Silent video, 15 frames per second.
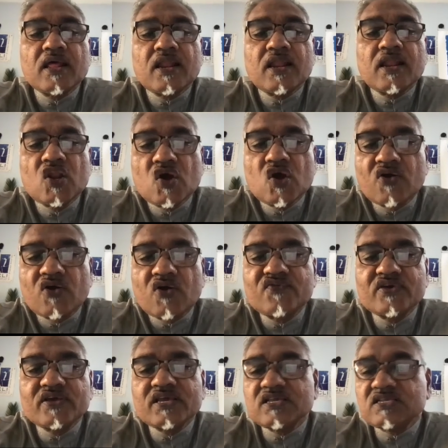
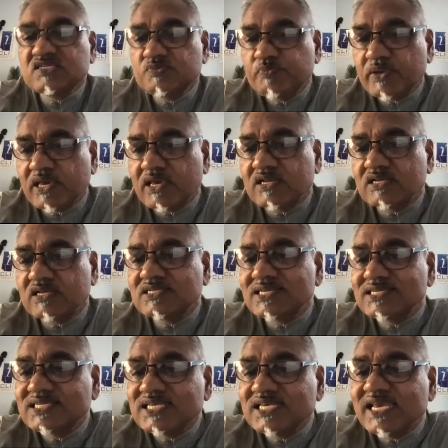love is
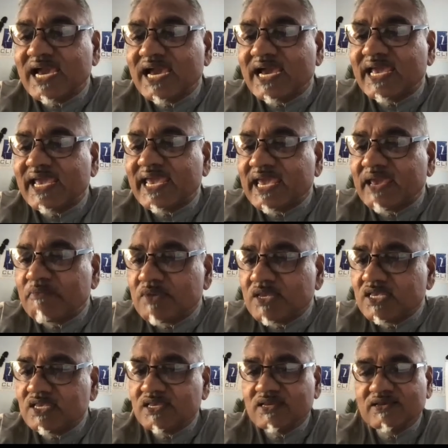spelled T I M
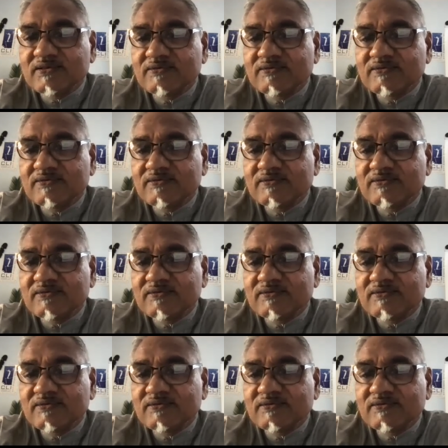E.